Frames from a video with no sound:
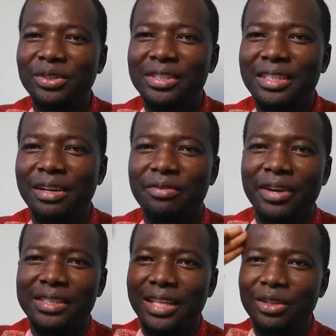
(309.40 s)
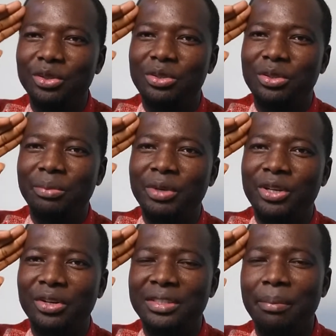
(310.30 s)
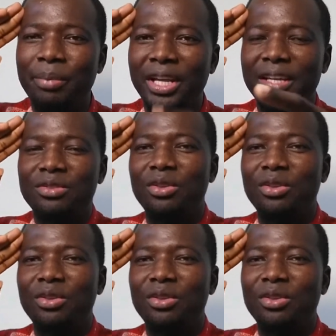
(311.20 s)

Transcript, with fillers: yourself. I salute you, because the biggest